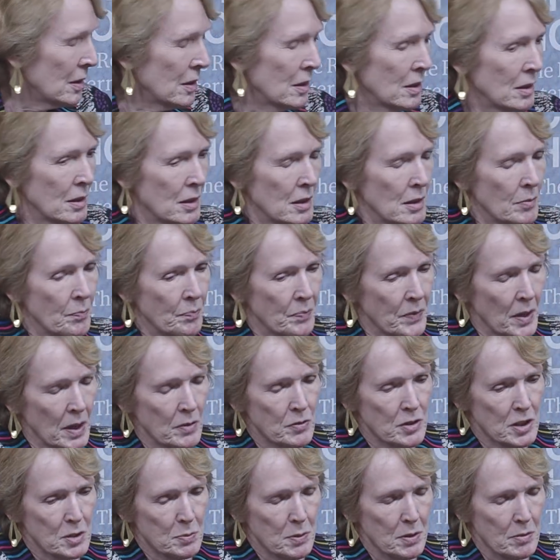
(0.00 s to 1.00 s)
Um, I've
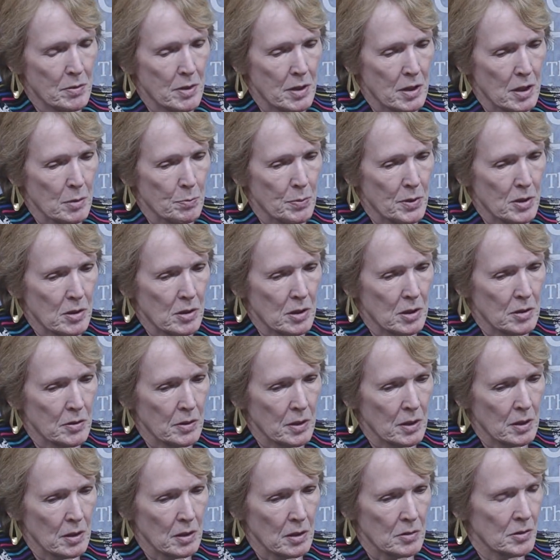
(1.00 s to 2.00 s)
just been reading a book on
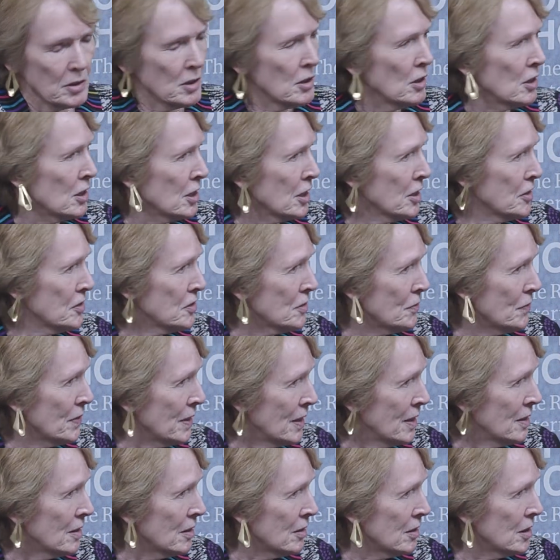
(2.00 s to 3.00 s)
the on the Congress of
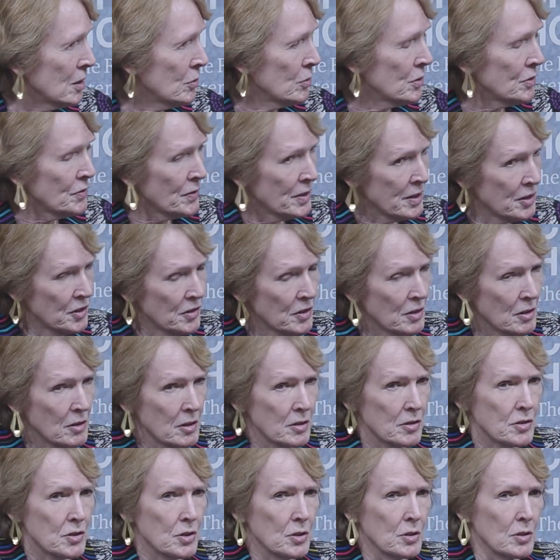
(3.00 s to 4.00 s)
Vienna, and there was very
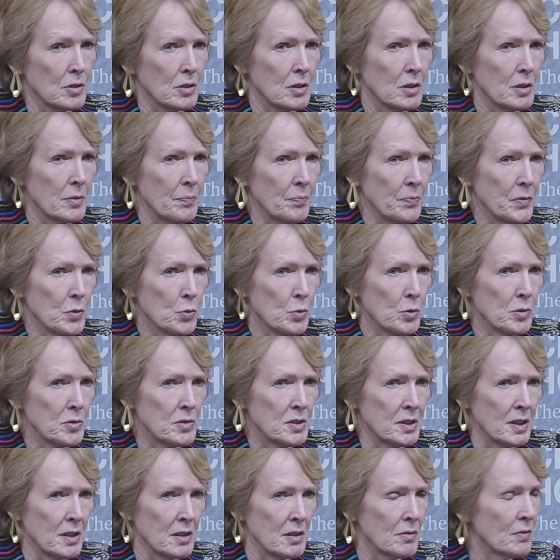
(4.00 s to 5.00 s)
serious talk towards the
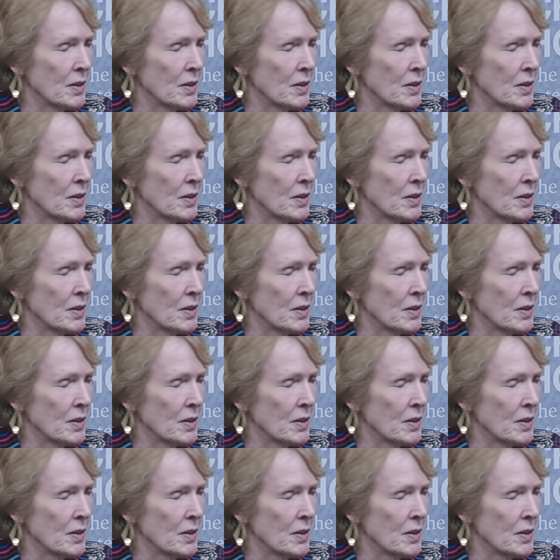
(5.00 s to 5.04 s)
end of